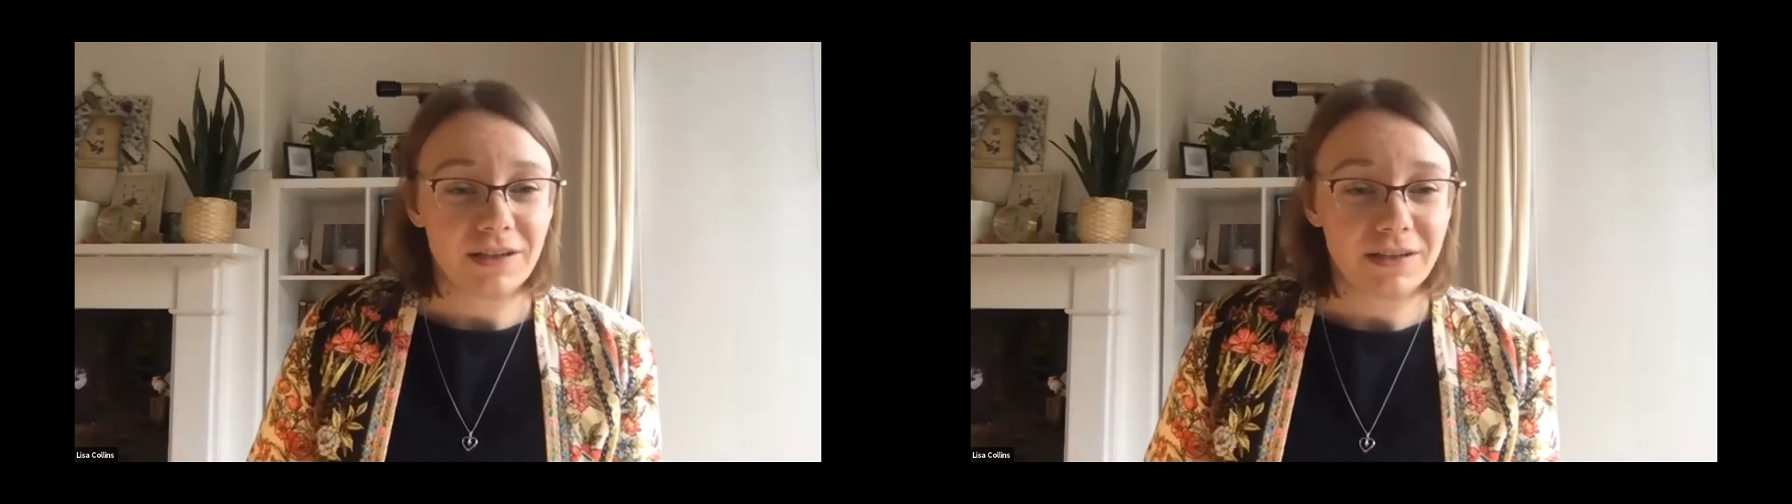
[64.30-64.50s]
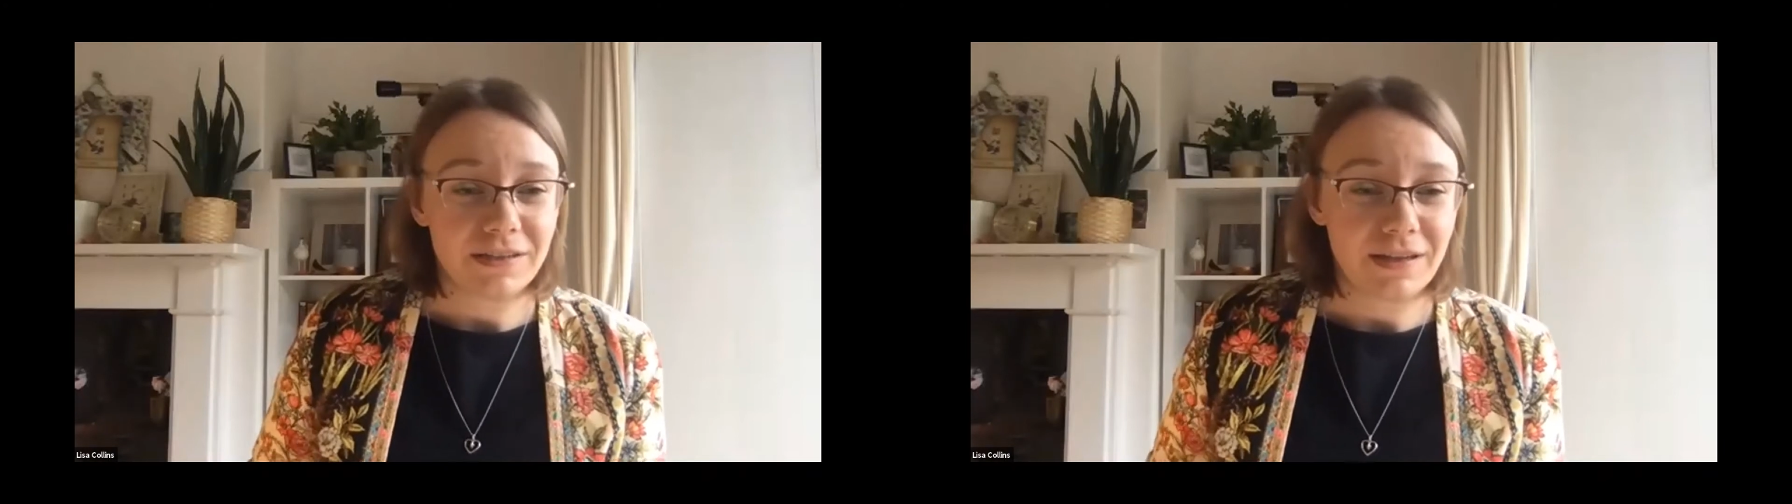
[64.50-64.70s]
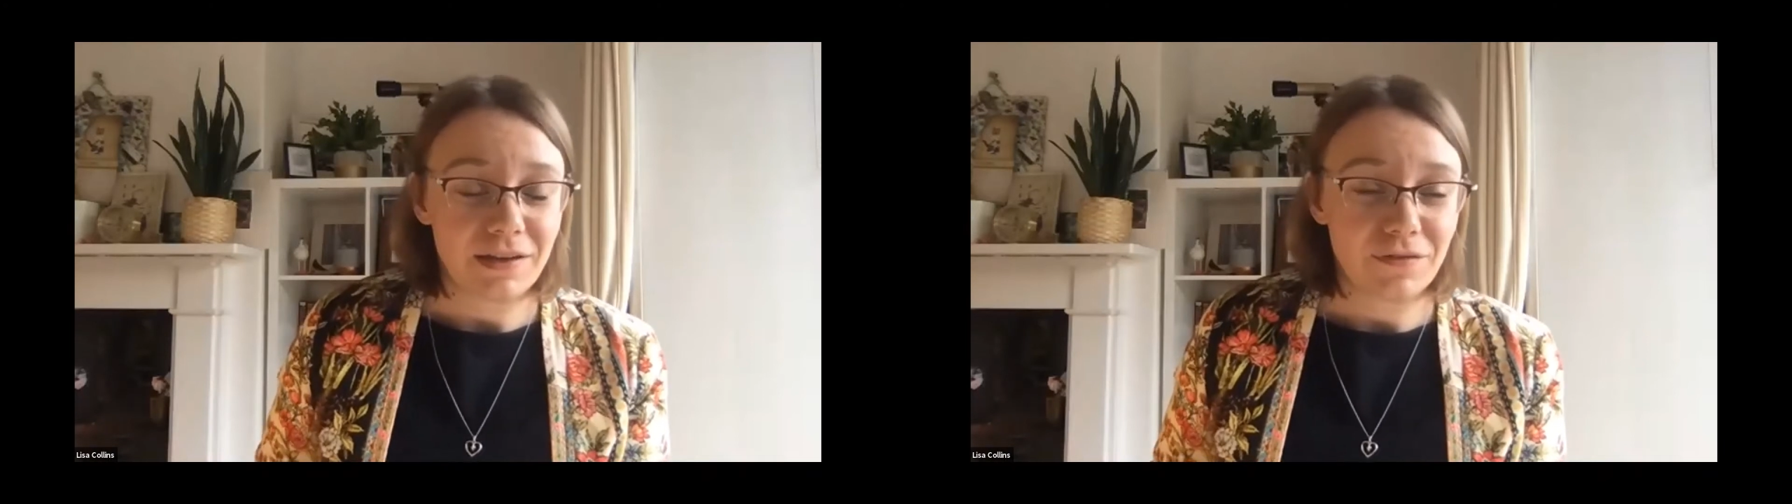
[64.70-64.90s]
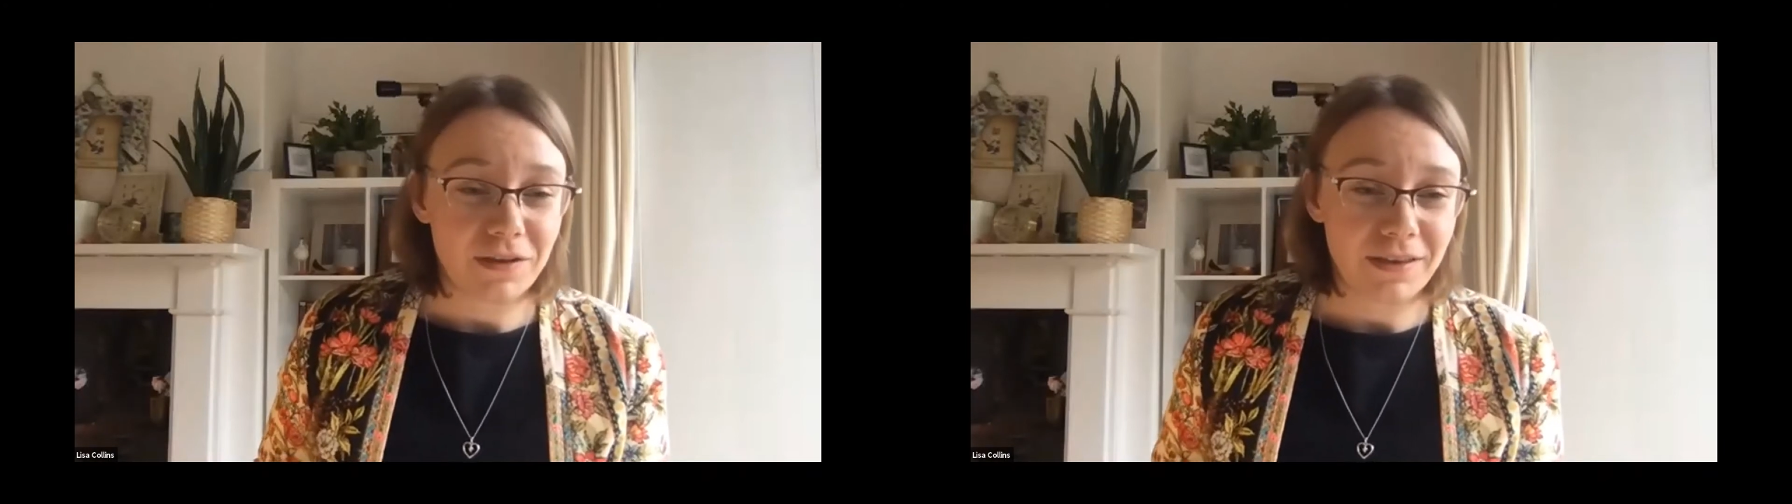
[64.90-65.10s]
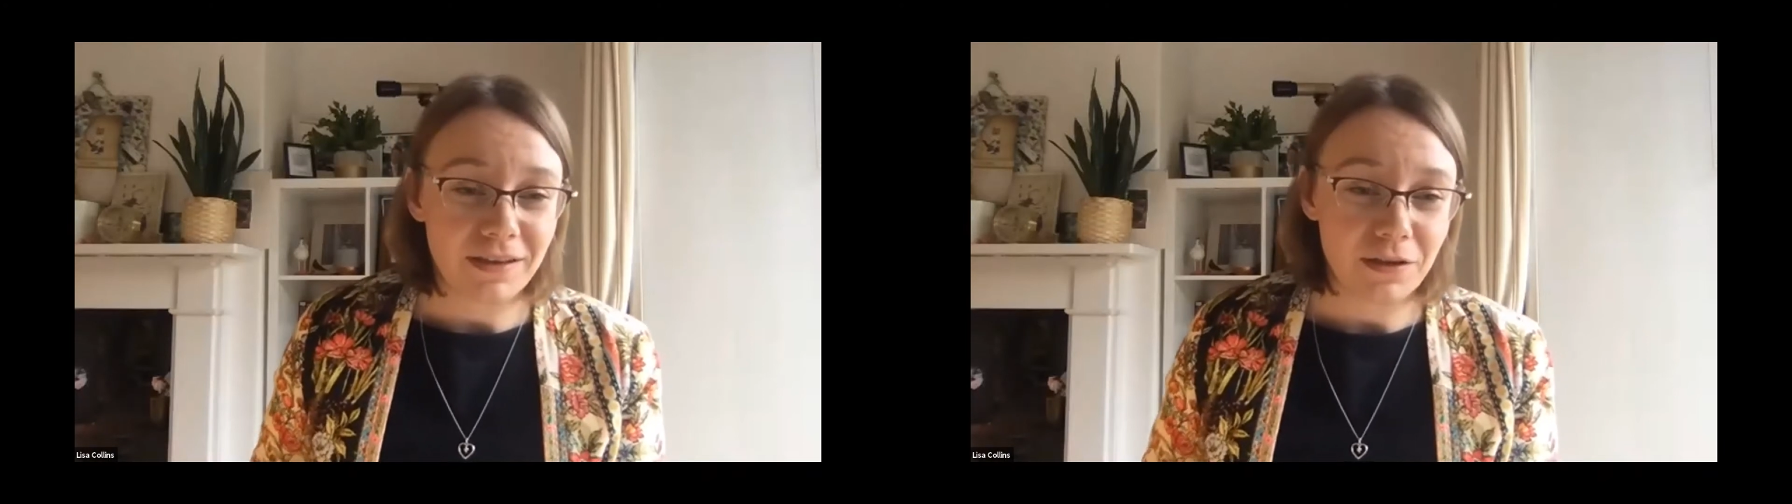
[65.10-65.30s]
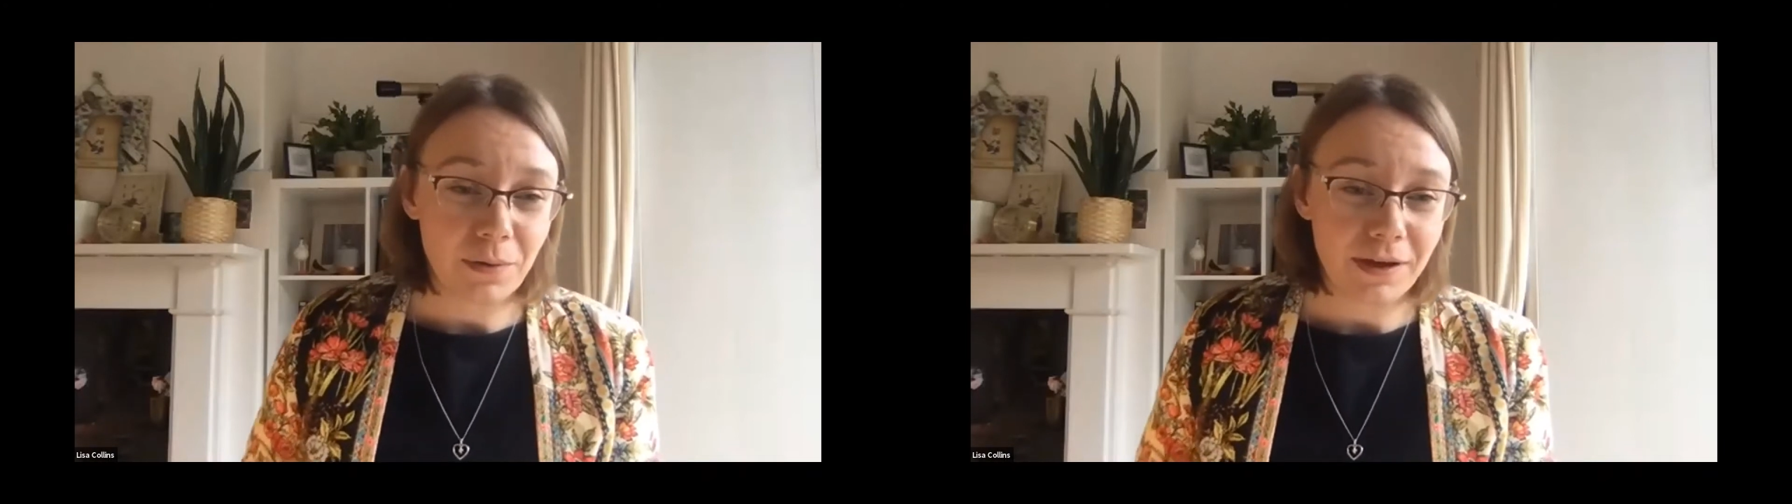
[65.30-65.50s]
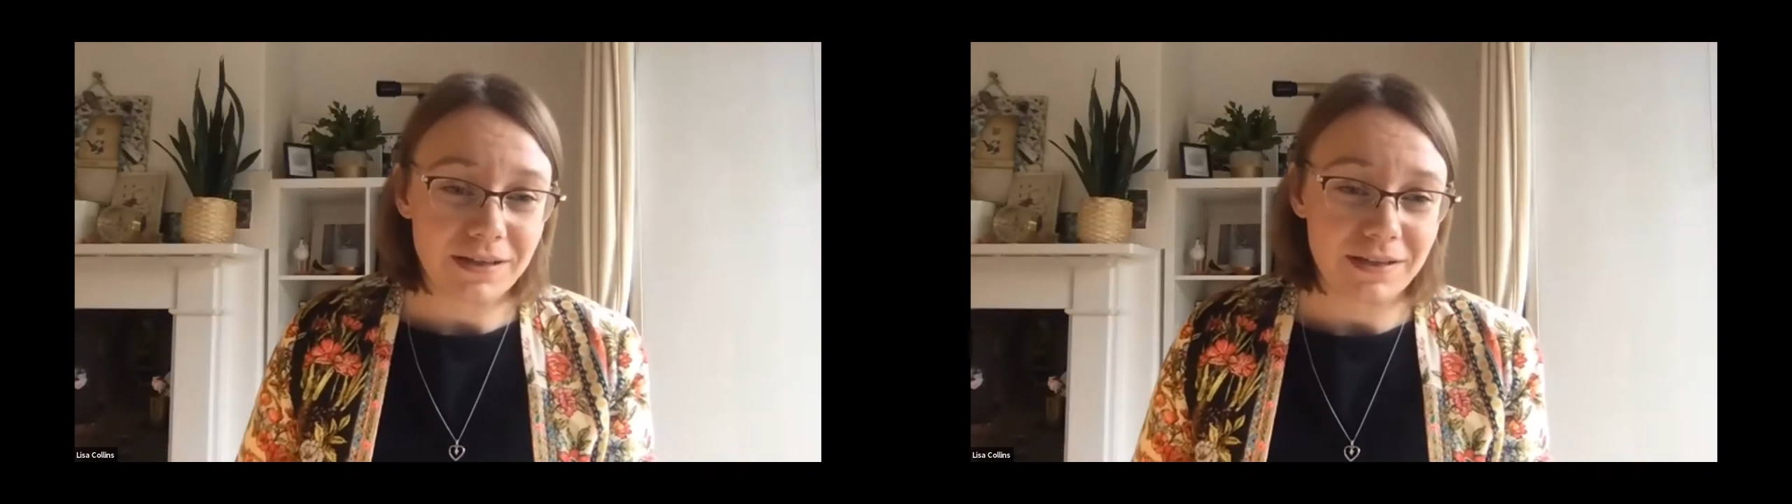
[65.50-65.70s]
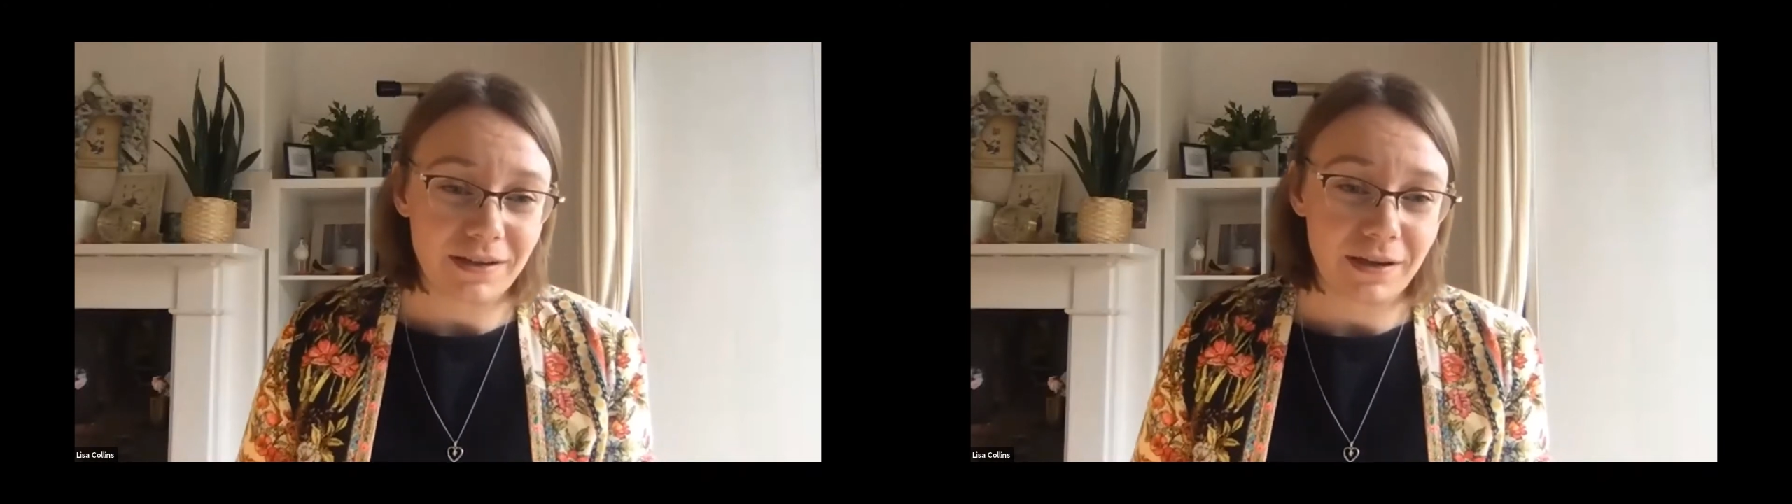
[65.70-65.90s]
Steve, I think you had